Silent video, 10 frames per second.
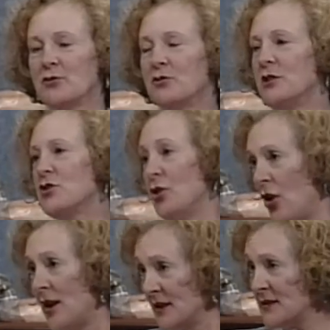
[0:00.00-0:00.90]
traditional
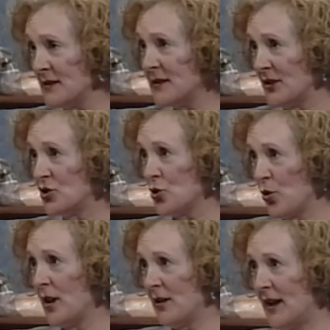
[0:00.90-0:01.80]
audiences that
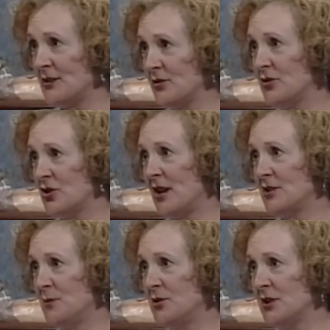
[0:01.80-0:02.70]
enjoy classical and
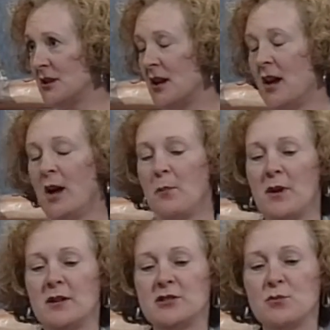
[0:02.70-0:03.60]
jazz music,
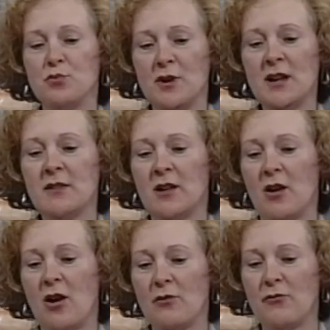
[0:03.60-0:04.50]
but to bring
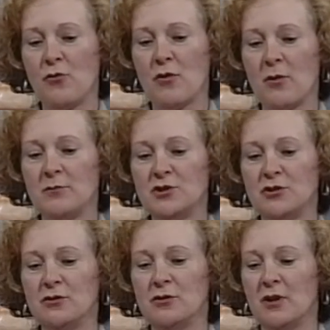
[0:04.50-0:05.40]
the art form
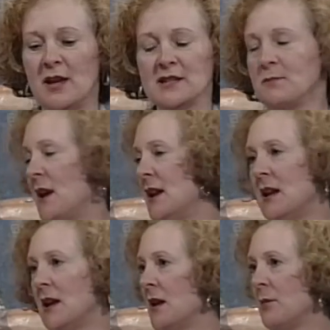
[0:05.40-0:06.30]
to as
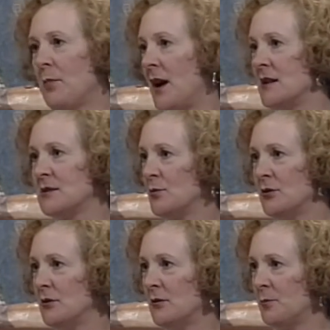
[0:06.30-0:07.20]
many
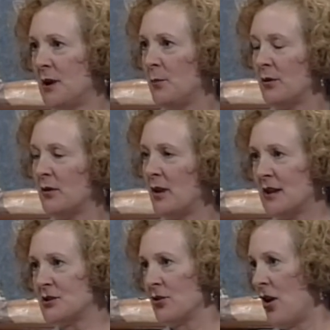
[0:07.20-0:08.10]
possible people
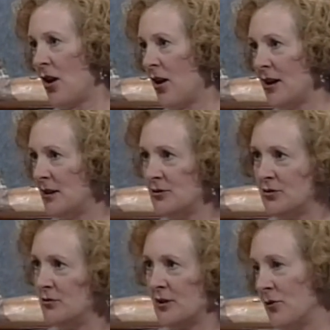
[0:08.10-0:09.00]
as there are, and
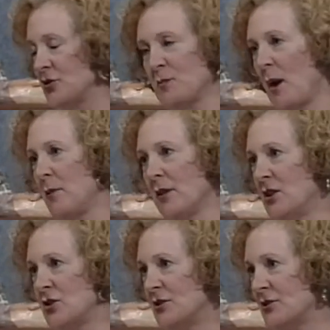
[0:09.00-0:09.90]
to diverse
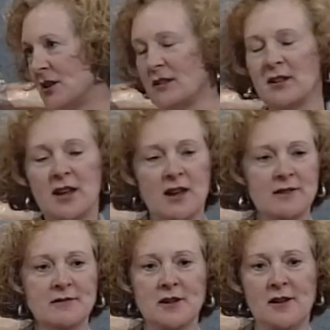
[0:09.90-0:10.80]
populations and,
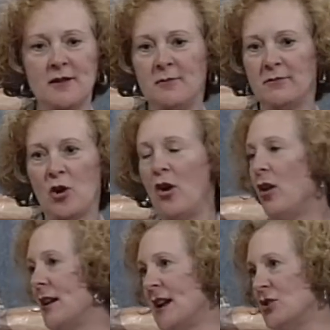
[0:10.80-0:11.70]
and um,
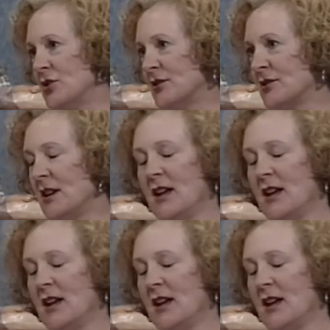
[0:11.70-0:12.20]
all ages.